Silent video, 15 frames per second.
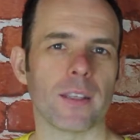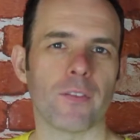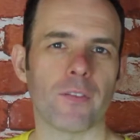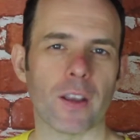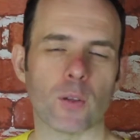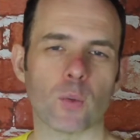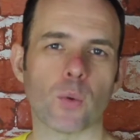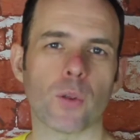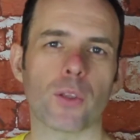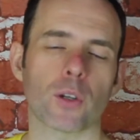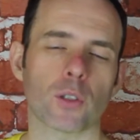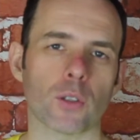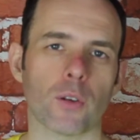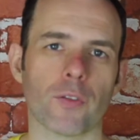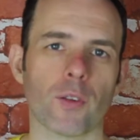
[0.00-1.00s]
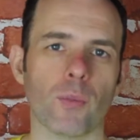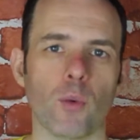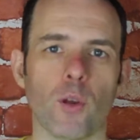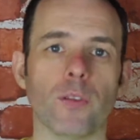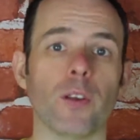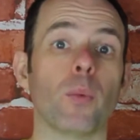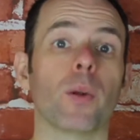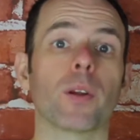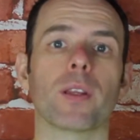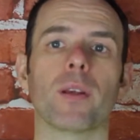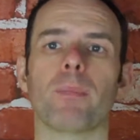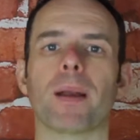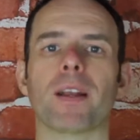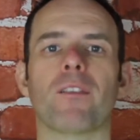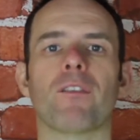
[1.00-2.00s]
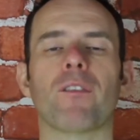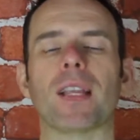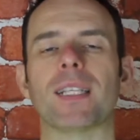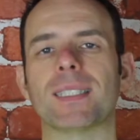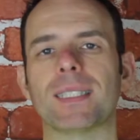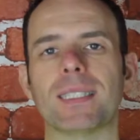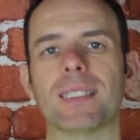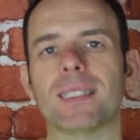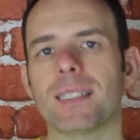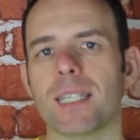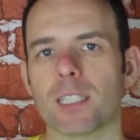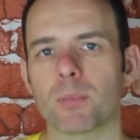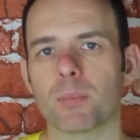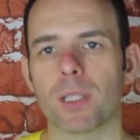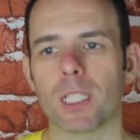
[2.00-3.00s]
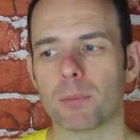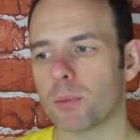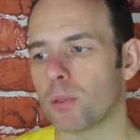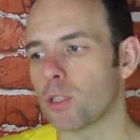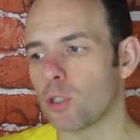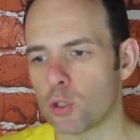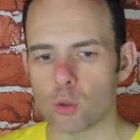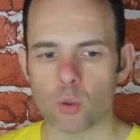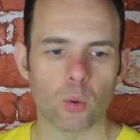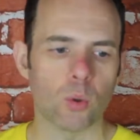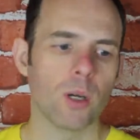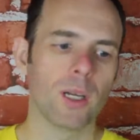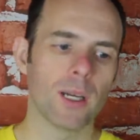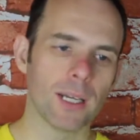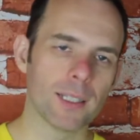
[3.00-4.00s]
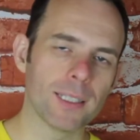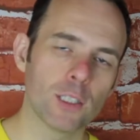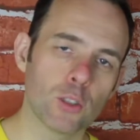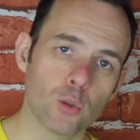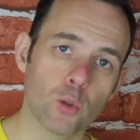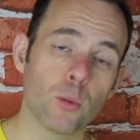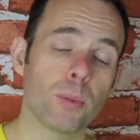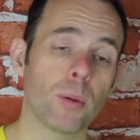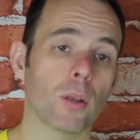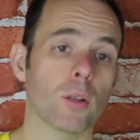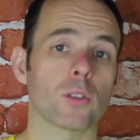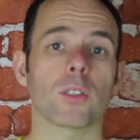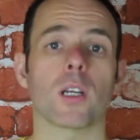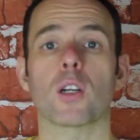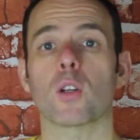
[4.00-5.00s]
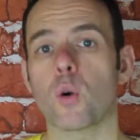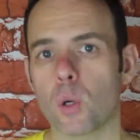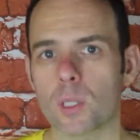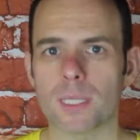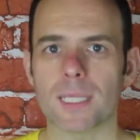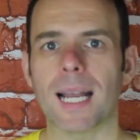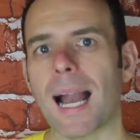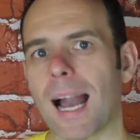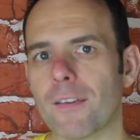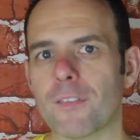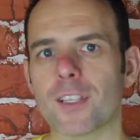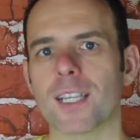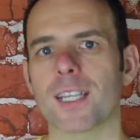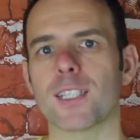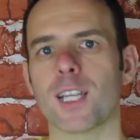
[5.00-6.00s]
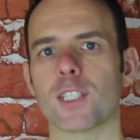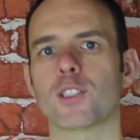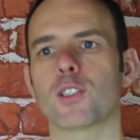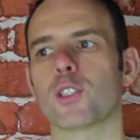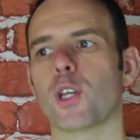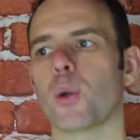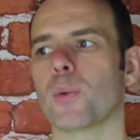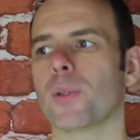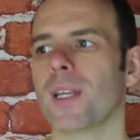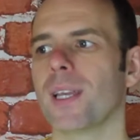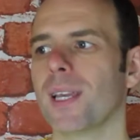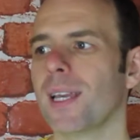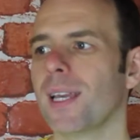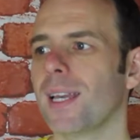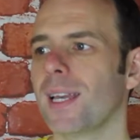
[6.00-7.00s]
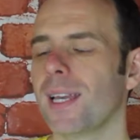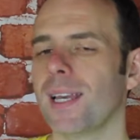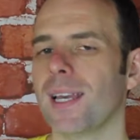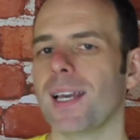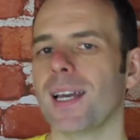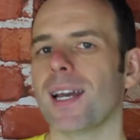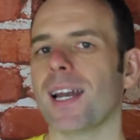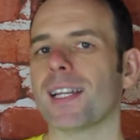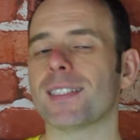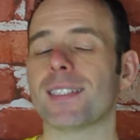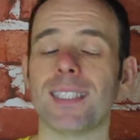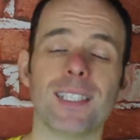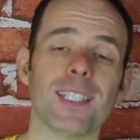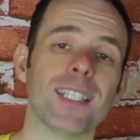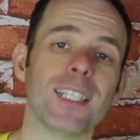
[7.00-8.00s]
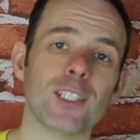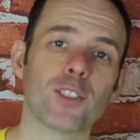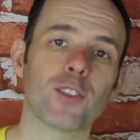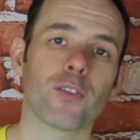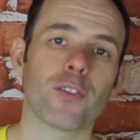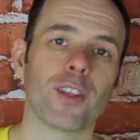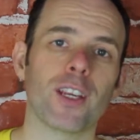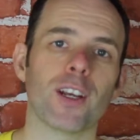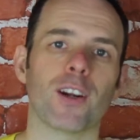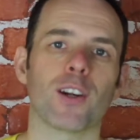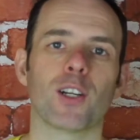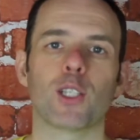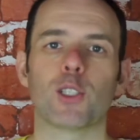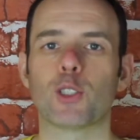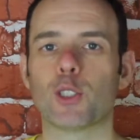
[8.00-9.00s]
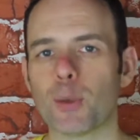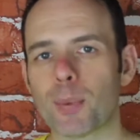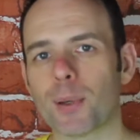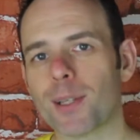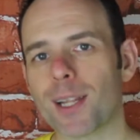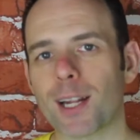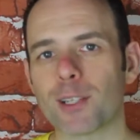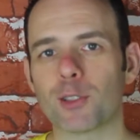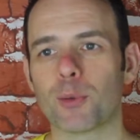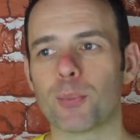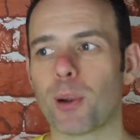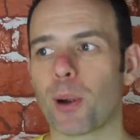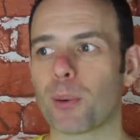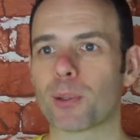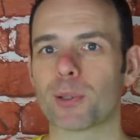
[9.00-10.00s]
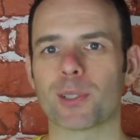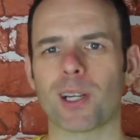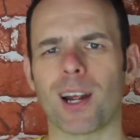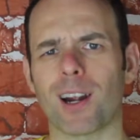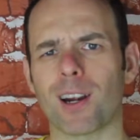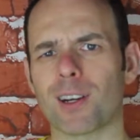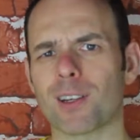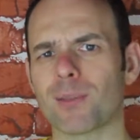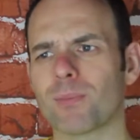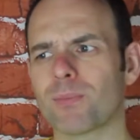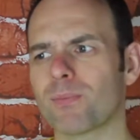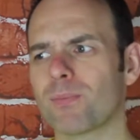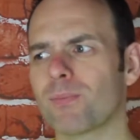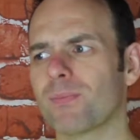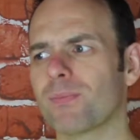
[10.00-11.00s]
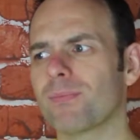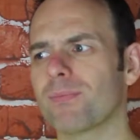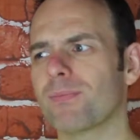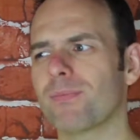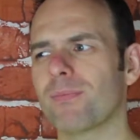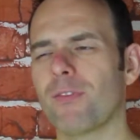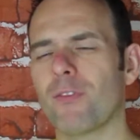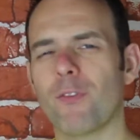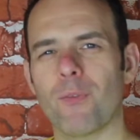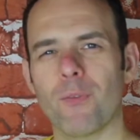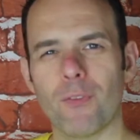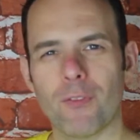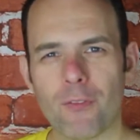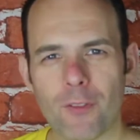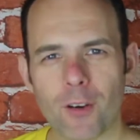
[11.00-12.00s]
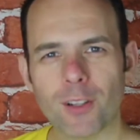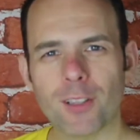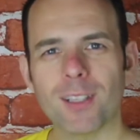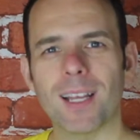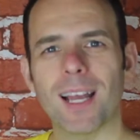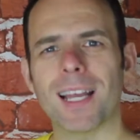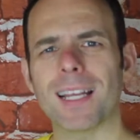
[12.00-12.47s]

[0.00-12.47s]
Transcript: the final third of the movie, where the big fight scene takes place between Joe and these two brothers that are causing havoc in his town. And seeing each of their supernatural powers are fun